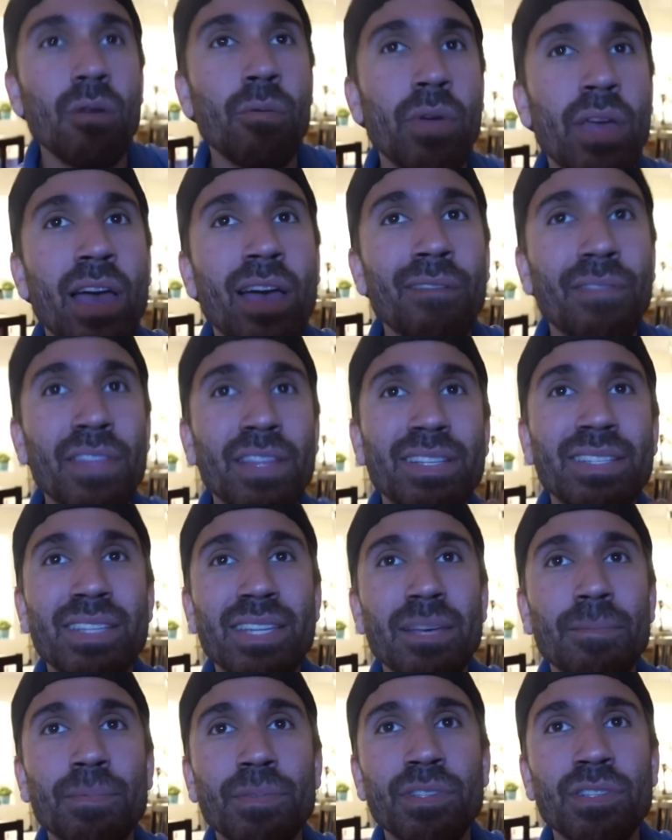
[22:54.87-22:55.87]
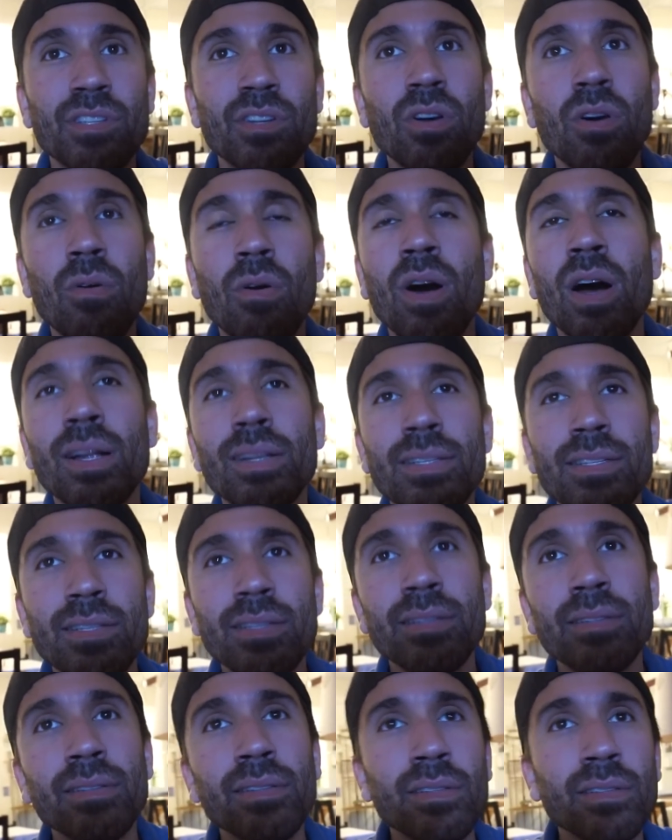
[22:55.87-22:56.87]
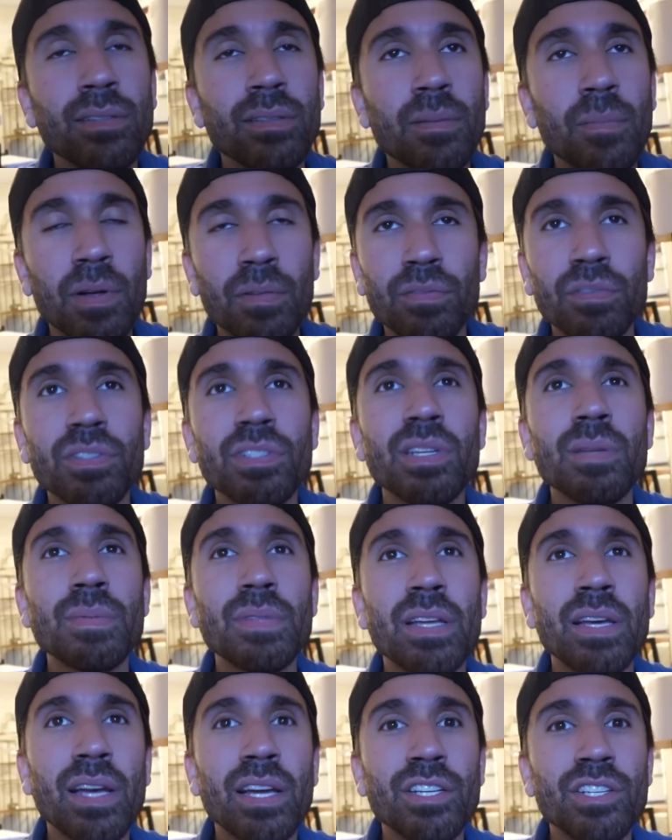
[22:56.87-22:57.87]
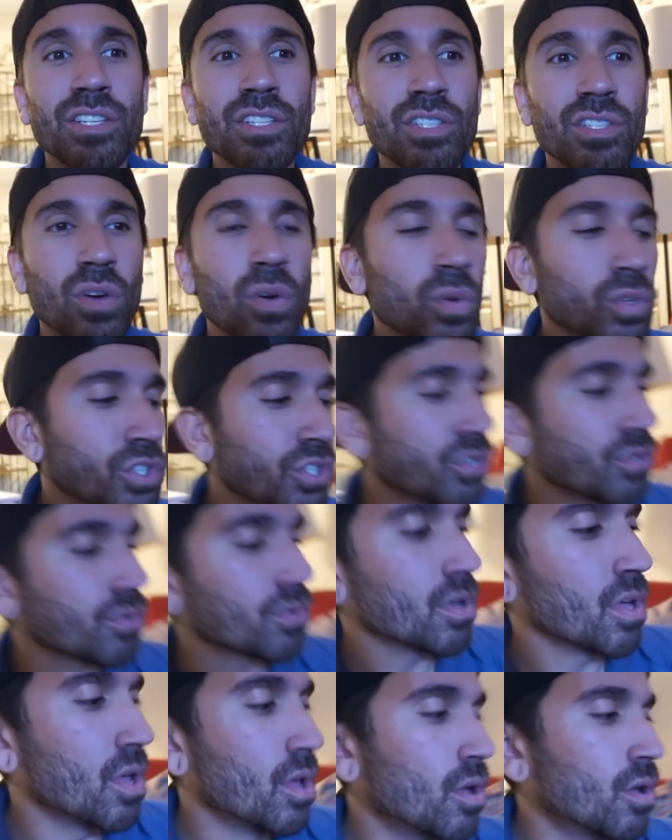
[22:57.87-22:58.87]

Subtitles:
We have the tips to go on still, the muffler tips like I just told you.